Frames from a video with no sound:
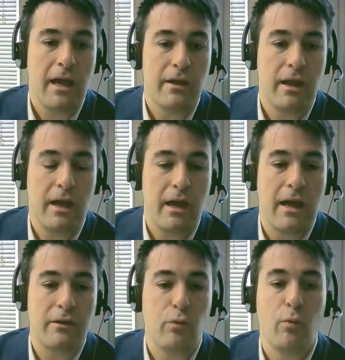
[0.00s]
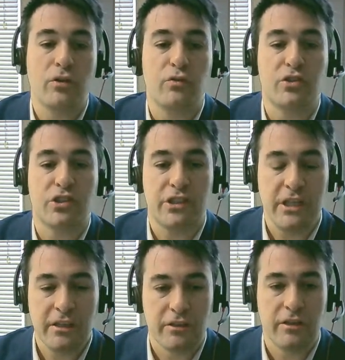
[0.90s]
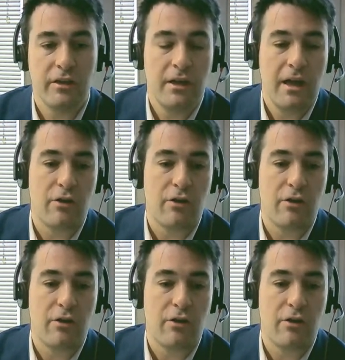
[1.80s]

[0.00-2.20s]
and we want to steer